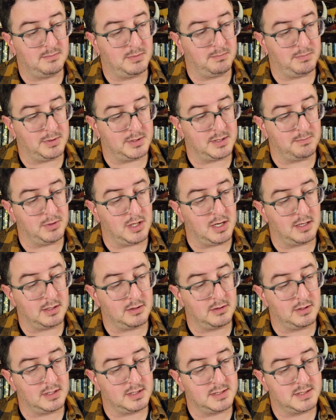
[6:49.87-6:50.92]
but the
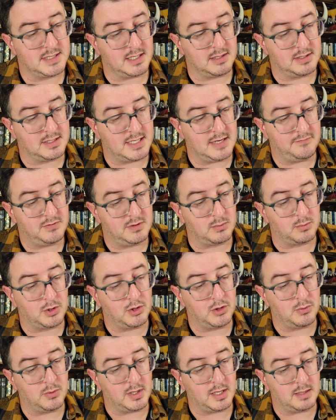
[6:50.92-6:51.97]
blonde girl and Sarah definitely were
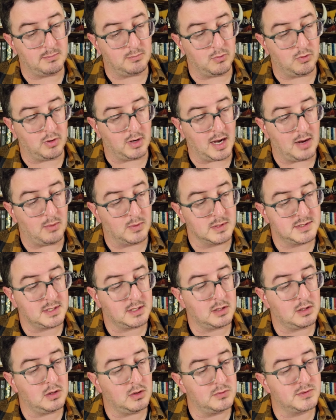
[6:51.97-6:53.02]
doing it more. I
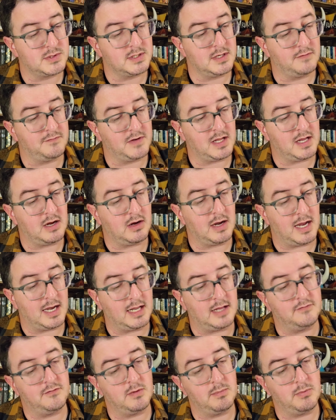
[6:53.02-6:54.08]
wasn't close enough to hear
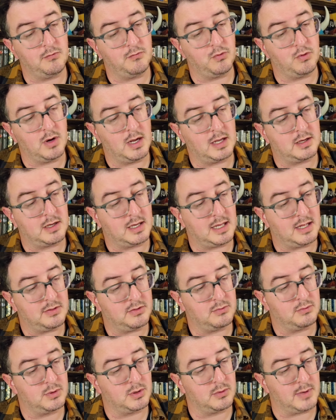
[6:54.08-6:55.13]
any of it before I could get
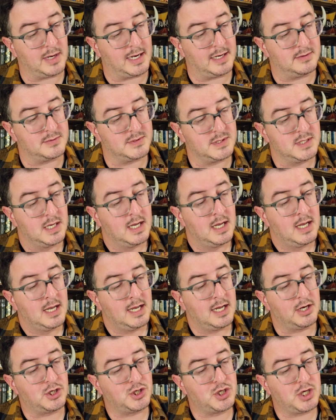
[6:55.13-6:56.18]
through the crowds,
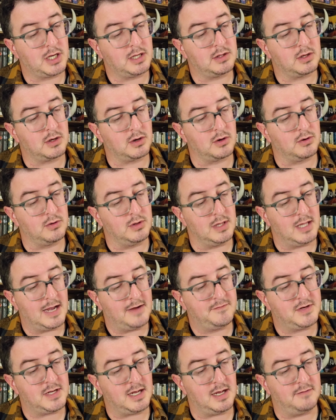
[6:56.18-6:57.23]
and she and the girl
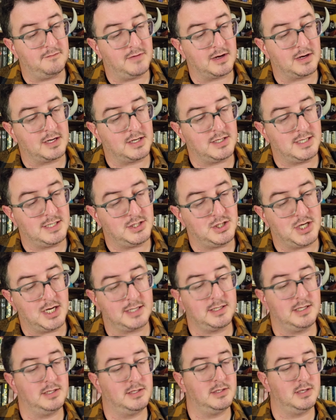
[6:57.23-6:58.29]
left a very
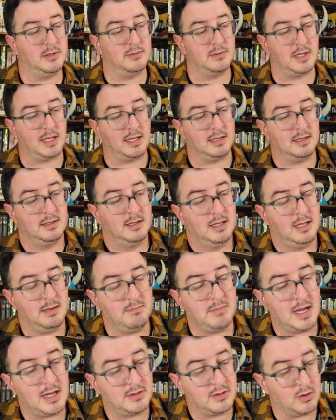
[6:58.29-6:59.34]
dejected Tony
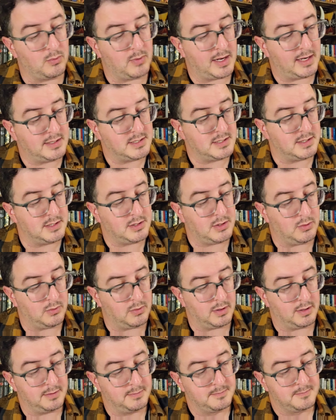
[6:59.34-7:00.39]
and made their way to the
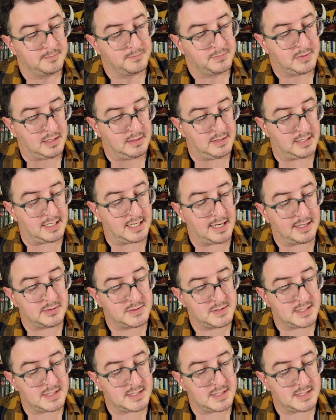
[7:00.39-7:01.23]
door. They got